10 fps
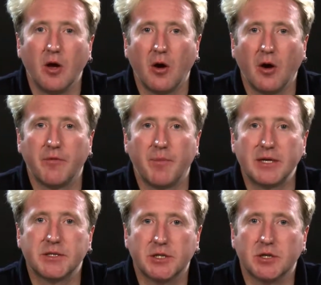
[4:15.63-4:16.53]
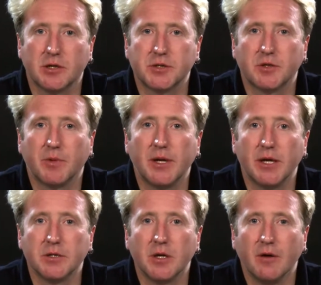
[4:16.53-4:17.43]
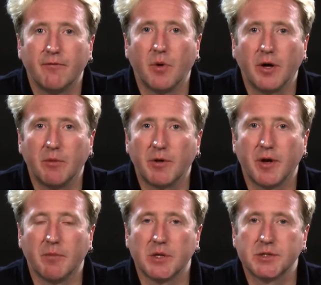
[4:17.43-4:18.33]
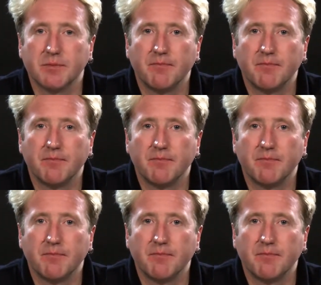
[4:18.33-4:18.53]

of the basic tasks that we need for working with numbers.